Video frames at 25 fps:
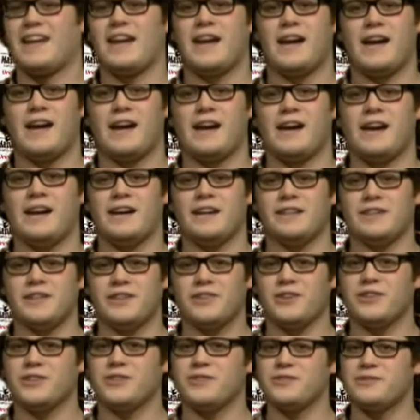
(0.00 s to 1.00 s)
In
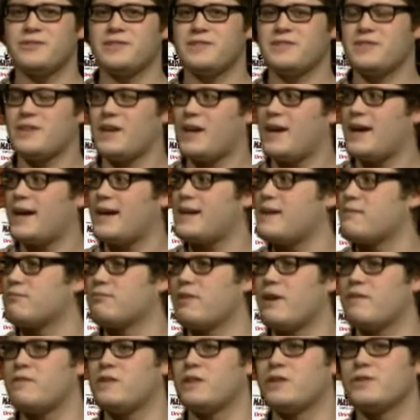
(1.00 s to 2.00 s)
other news,
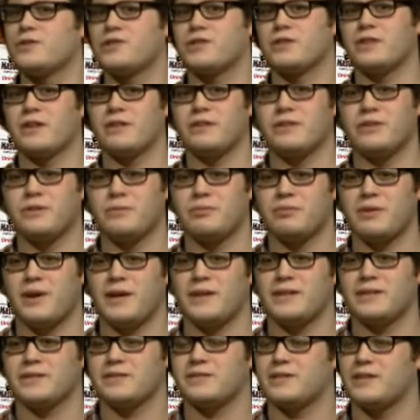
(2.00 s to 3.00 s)
revolutionary new
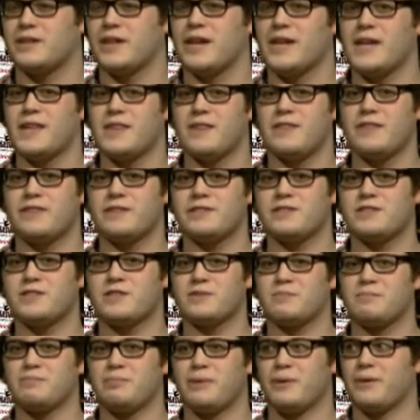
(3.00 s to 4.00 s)
product, the
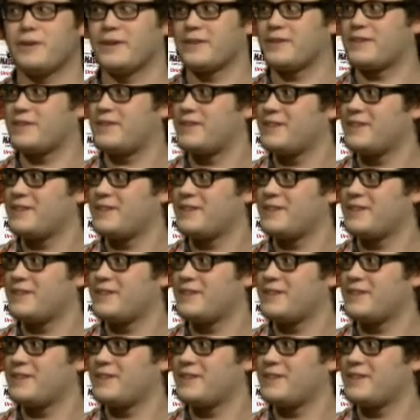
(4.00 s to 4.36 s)
Spork.